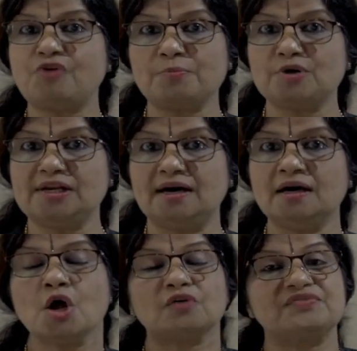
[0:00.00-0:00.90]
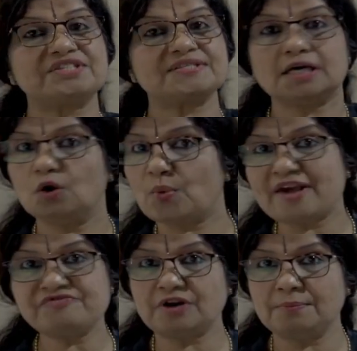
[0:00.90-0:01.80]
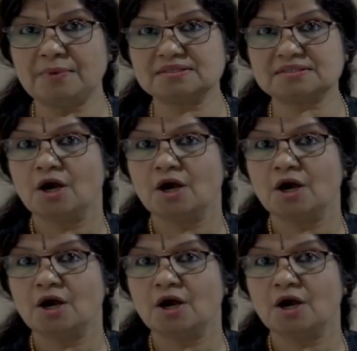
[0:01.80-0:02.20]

formula which is away from us?